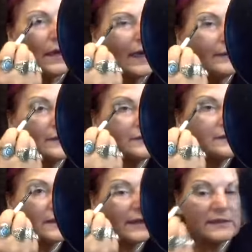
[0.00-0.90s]
I would do,
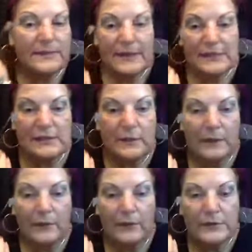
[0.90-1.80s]
especially when
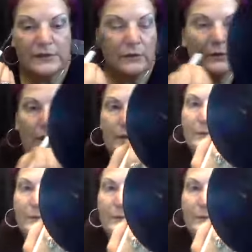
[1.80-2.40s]
I'm going to school,